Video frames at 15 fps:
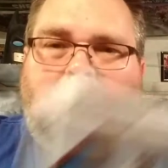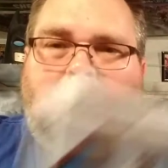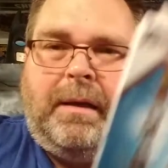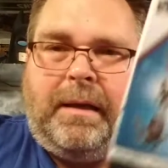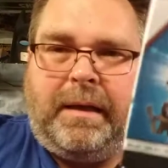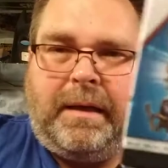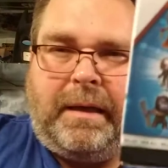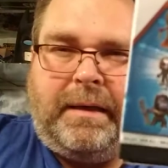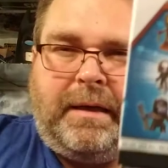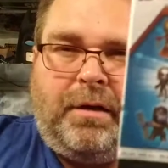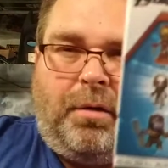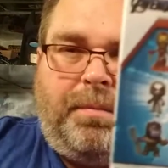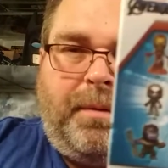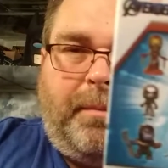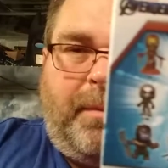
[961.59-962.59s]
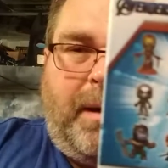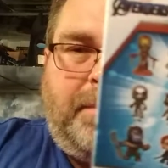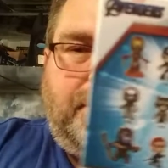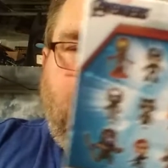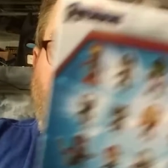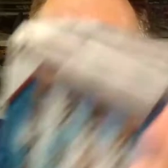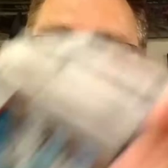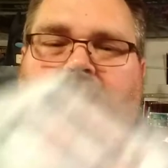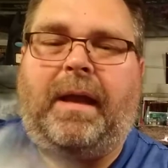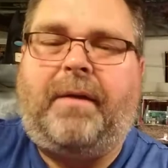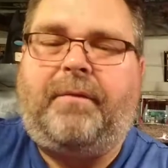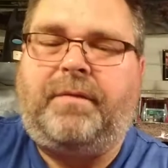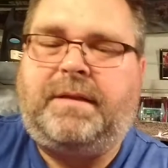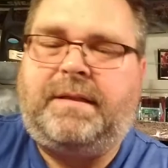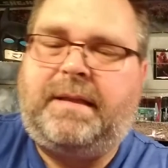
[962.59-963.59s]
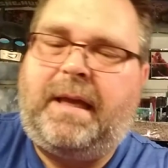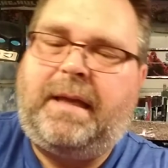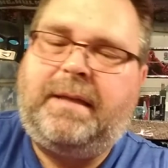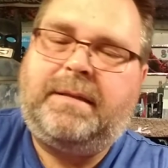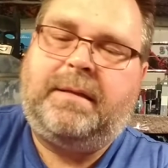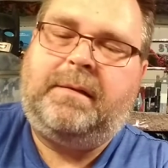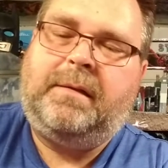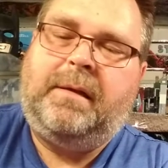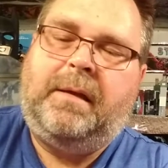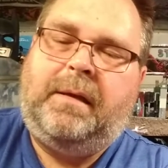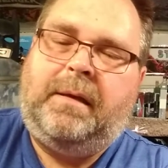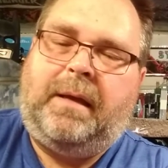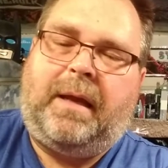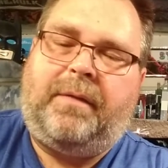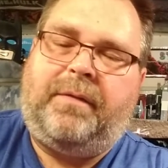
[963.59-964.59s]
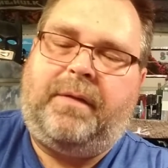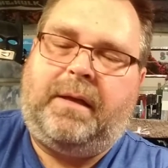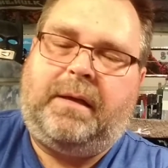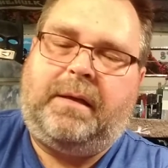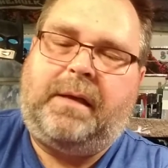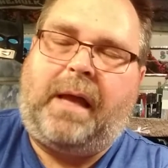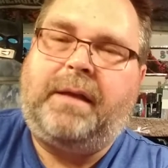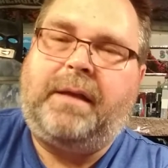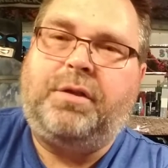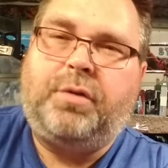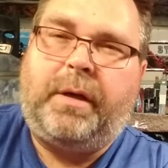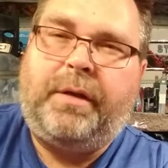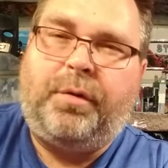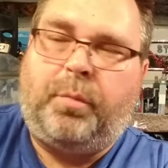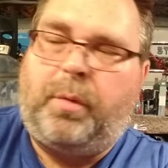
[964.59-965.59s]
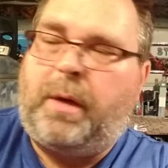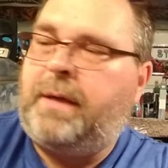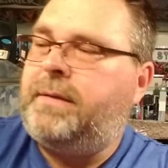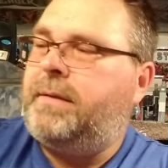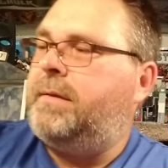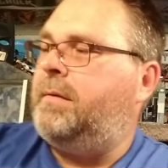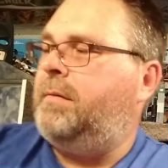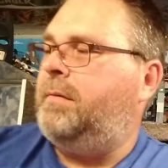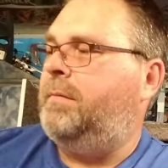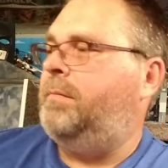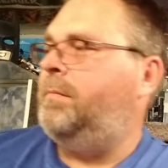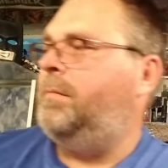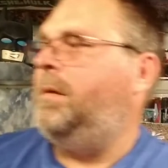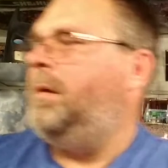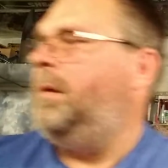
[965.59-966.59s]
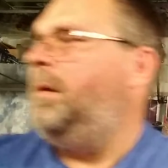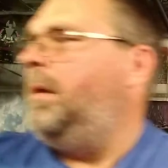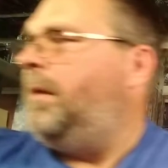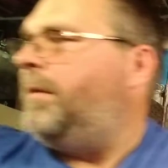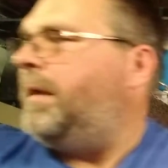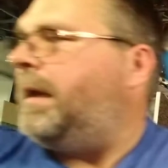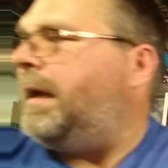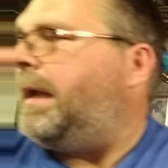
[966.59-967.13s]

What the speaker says: And I need to open them up, see if I have a set. And then I can trade the rest that I